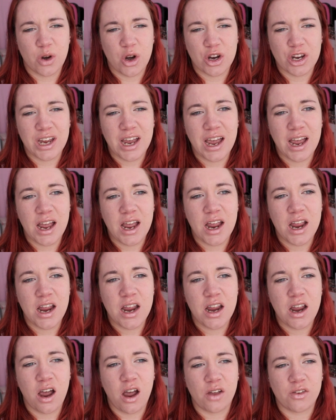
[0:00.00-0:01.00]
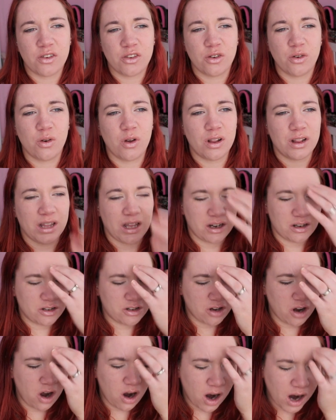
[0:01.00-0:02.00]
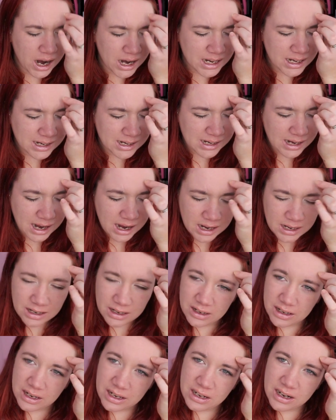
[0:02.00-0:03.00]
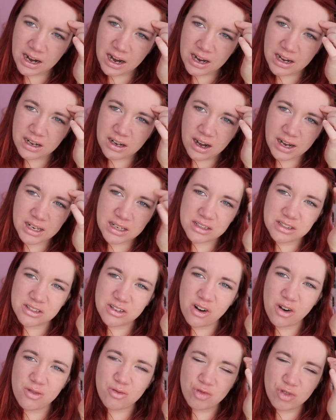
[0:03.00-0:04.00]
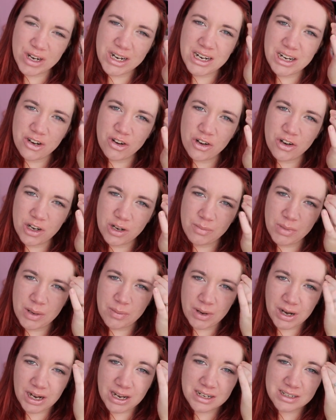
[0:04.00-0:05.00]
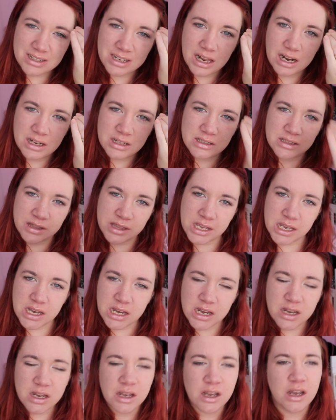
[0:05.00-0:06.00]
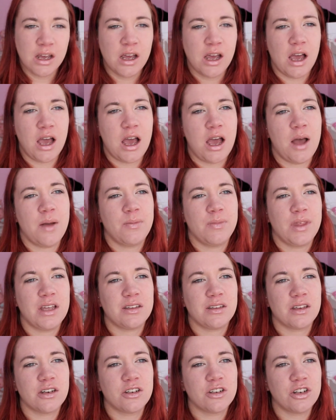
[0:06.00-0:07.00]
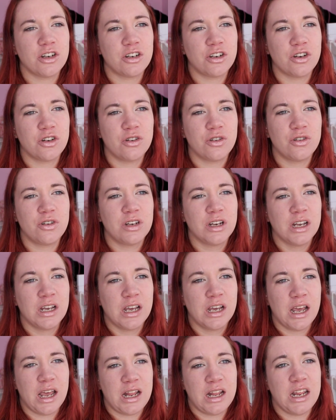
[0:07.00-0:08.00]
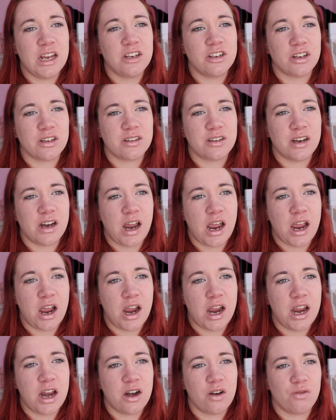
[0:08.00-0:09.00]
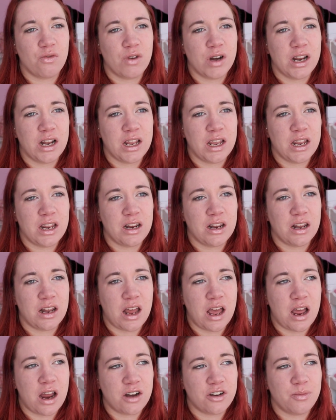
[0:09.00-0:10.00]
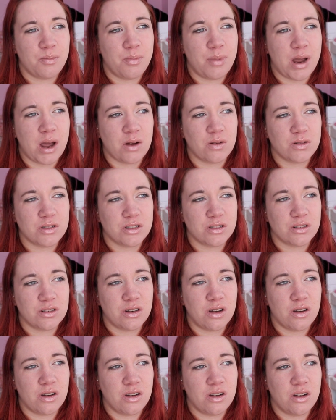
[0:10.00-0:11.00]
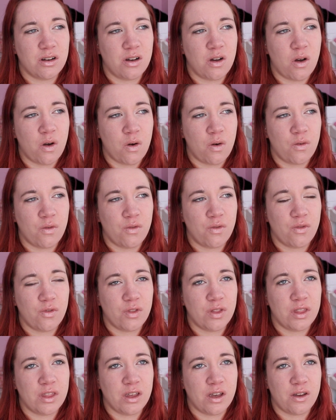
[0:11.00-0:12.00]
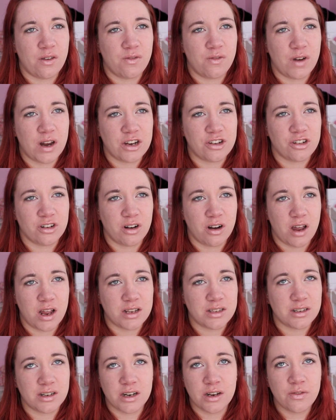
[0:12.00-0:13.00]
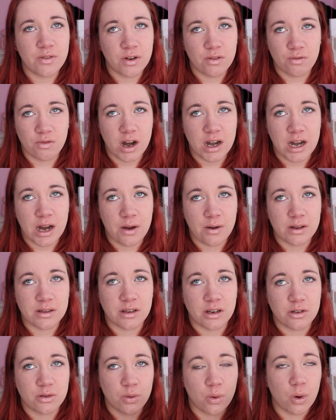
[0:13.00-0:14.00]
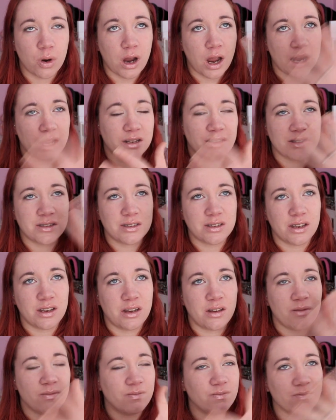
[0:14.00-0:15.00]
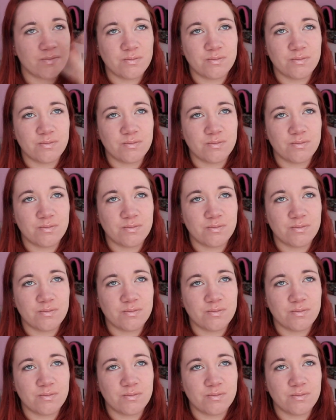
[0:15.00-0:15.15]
were okay. I still got that tiny nagging headache, like it's not really hurting me, but I can tell it's there. That's continued, and then just today I had a really large bout of the flashing lights, and even right now as I talk I can see